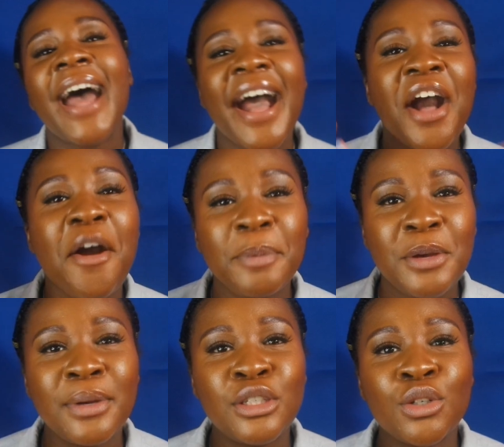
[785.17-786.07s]
I hope you
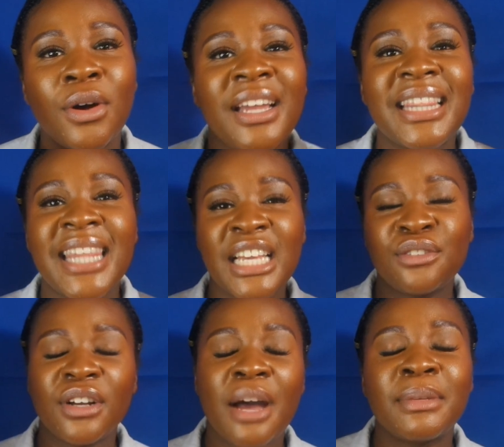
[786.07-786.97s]
enjoyed. Thanks
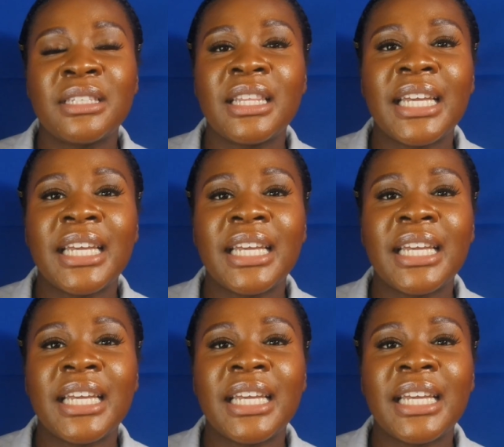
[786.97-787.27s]
for coming to the